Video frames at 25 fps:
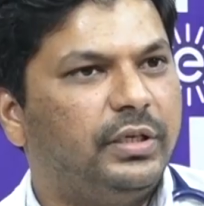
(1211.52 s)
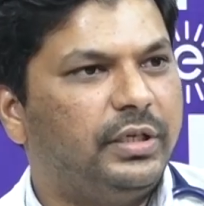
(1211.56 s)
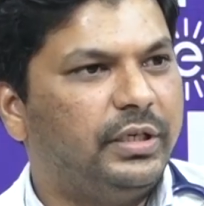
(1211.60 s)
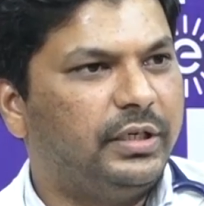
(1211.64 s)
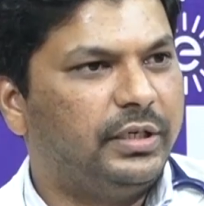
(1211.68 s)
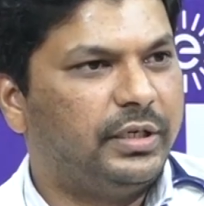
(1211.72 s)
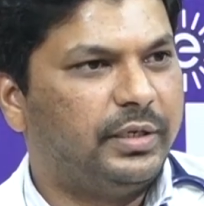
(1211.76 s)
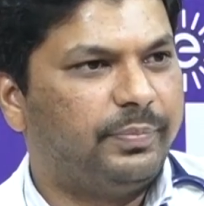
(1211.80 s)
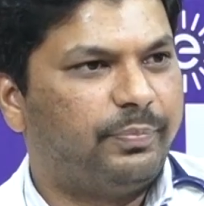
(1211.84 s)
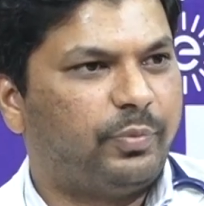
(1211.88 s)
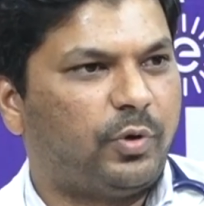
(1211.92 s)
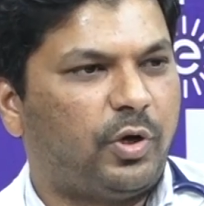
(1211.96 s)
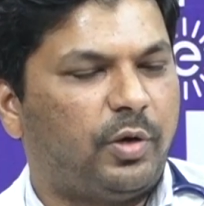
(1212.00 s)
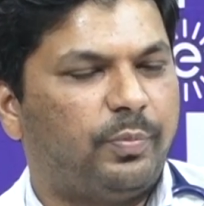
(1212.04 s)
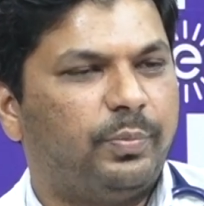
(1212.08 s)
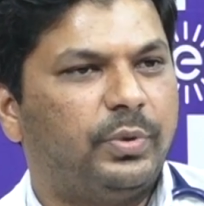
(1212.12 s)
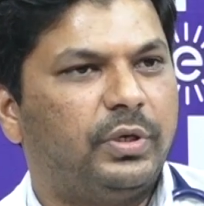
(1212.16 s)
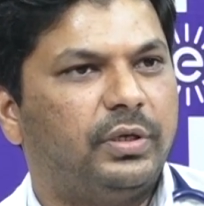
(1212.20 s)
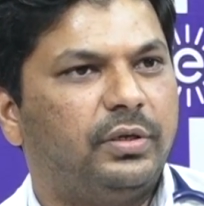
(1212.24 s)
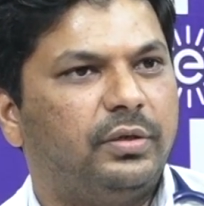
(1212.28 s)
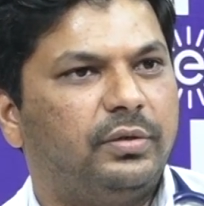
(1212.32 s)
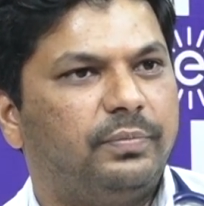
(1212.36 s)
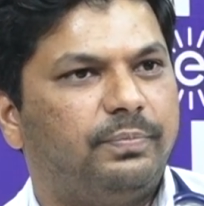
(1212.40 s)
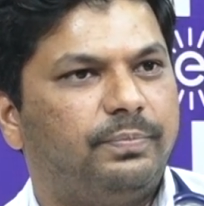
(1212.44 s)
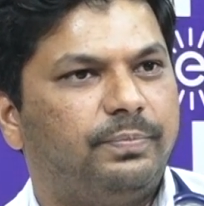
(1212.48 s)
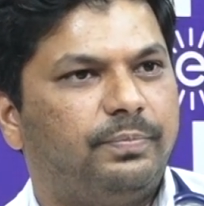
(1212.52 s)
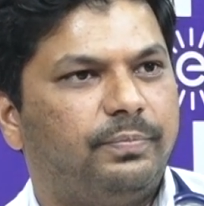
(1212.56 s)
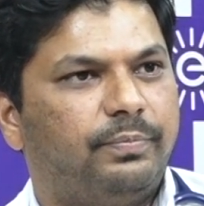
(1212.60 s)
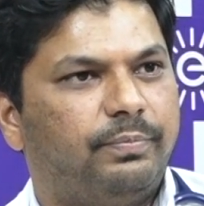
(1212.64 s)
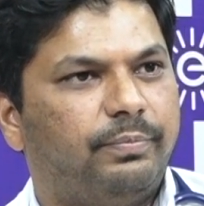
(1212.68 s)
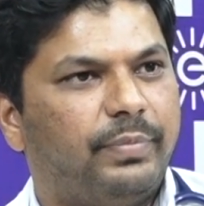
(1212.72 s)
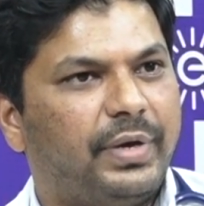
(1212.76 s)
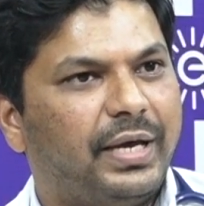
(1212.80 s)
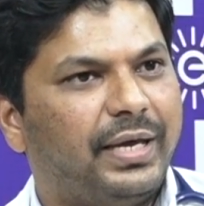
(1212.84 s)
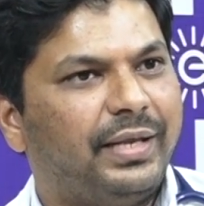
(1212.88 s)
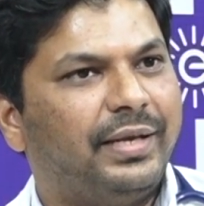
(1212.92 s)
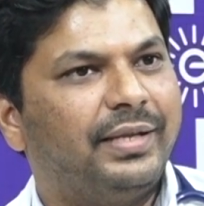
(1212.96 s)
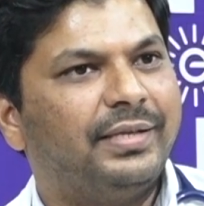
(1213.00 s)
need a proper
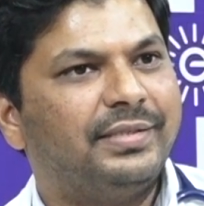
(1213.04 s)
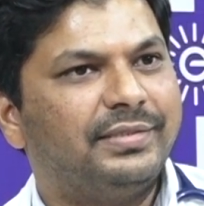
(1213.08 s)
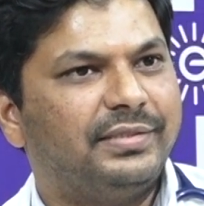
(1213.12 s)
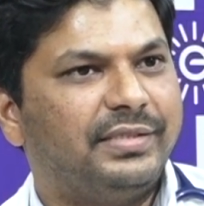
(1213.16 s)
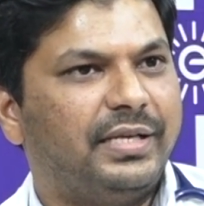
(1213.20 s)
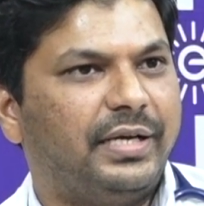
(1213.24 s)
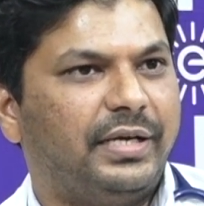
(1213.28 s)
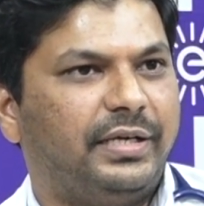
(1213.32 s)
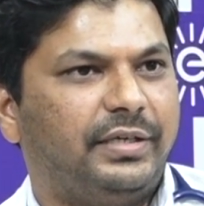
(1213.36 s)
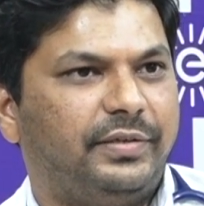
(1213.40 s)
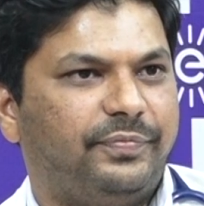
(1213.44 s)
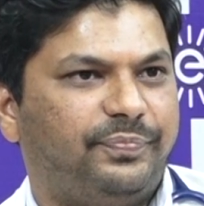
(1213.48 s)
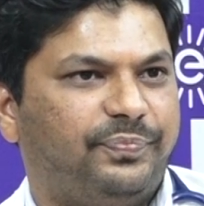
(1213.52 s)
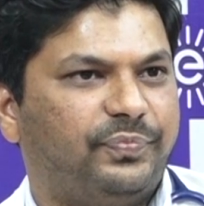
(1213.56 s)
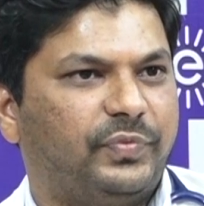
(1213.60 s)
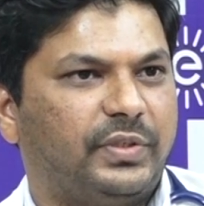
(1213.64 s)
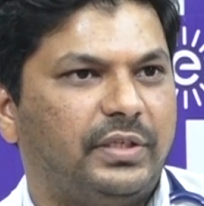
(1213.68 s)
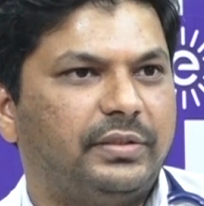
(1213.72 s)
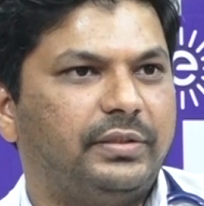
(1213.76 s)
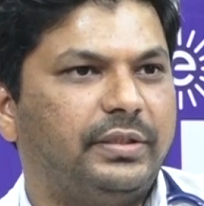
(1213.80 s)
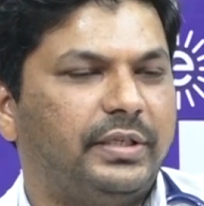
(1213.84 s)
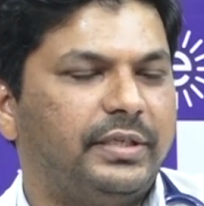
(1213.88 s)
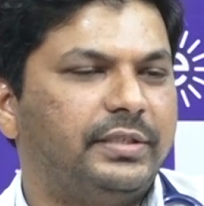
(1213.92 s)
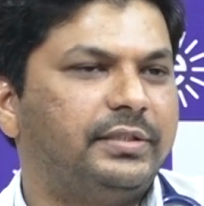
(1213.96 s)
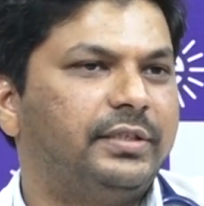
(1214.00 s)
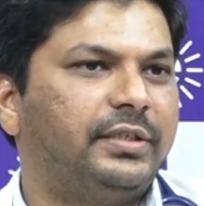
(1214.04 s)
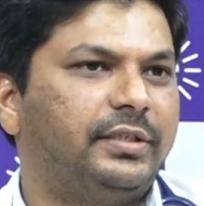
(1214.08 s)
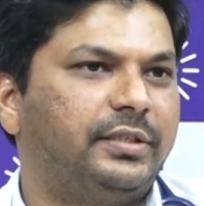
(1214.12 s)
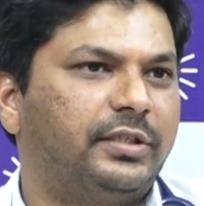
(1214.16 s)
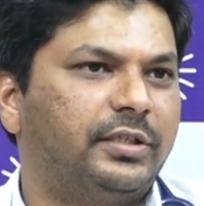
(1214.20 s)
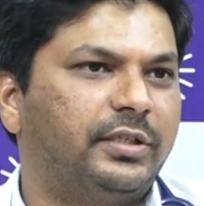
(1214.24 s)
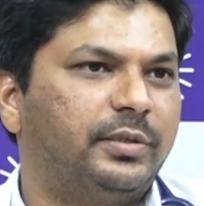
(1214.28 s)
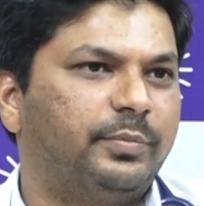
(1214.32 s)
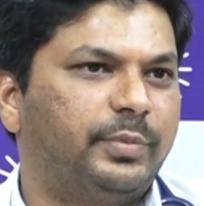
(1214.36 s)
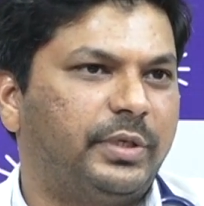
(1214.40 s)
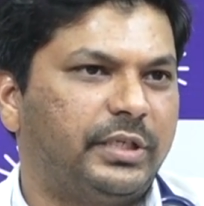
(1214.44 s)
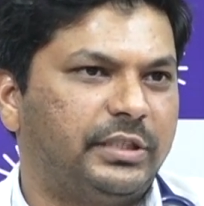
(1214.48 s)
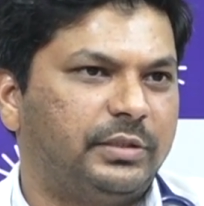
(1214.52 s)
balanced diet. There is a
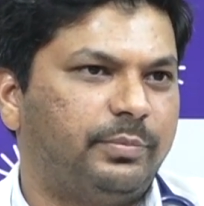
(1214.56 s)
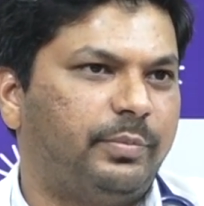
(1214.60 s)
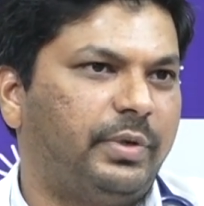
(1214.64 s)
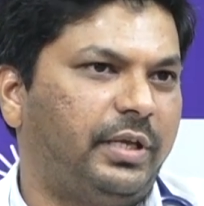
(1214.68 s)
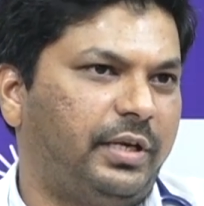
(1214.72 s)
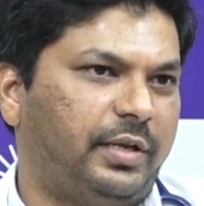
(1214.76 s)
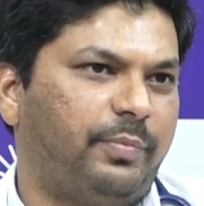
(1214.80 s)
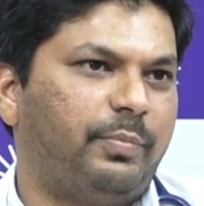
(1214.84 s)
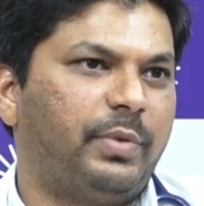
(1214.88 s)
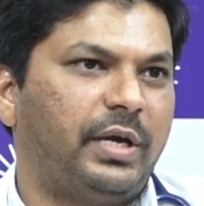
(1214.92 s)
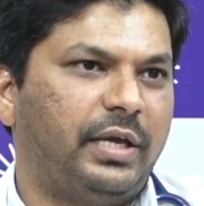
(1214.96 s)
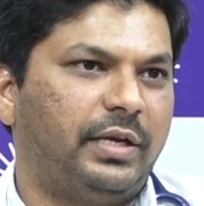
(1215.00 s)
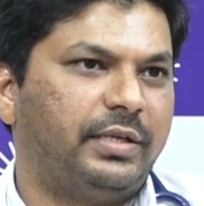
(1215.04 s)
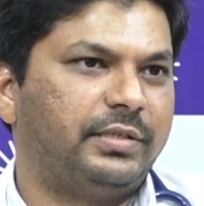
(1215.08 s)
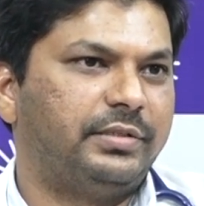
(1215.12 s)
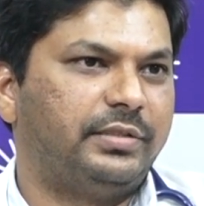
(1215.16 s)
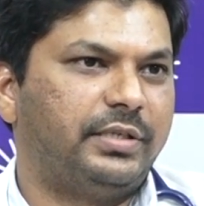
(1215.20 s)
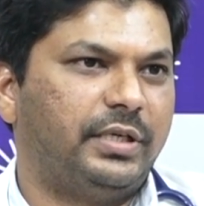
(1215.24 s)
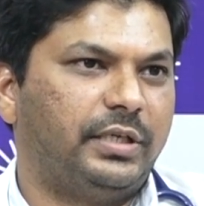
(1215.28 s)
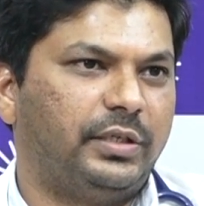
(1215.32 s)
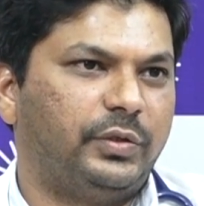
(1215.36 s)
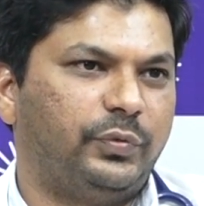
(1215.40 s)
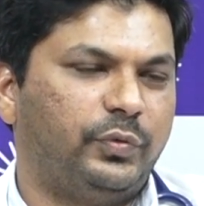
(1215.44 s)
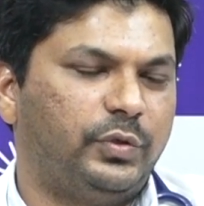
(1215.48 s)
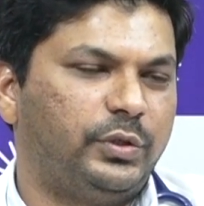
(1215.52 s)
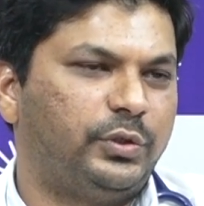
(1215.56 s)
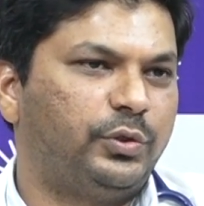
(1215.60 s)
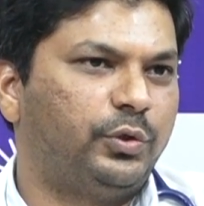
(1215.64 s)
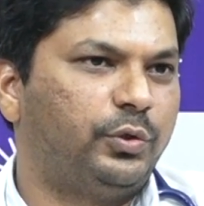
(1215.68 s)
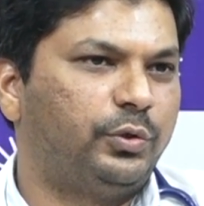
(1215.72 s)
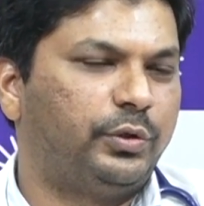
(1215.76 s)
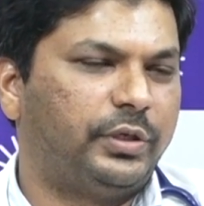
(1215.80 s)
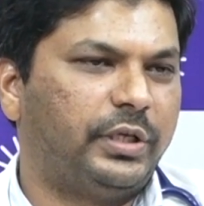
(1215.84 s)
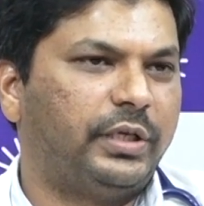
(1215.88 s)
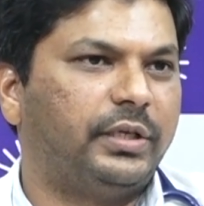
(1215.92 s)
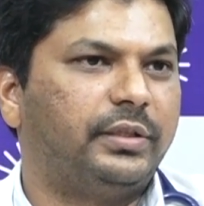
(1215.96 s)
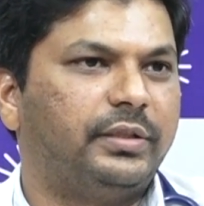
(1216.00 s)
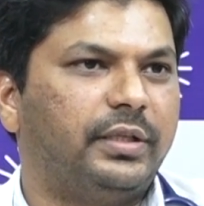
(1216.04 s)
term called balanced diet. We
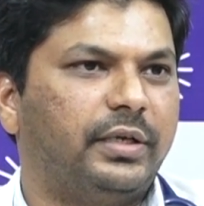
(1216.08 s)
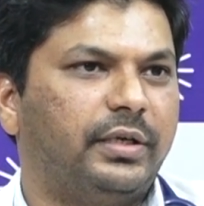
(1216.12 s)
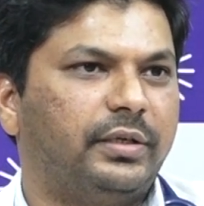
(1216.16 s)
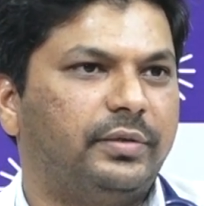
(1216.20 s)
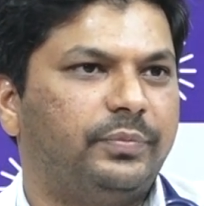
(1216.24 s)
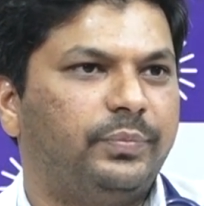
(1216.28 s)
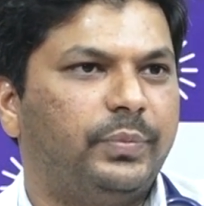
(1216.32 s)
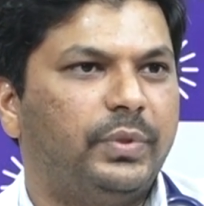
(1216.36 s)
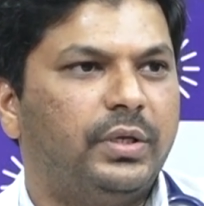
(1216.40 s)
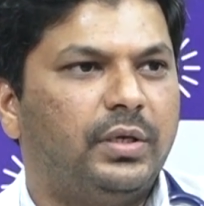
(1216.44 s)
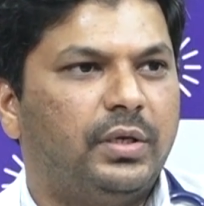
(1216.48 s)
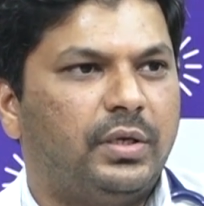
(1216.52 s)
should take that.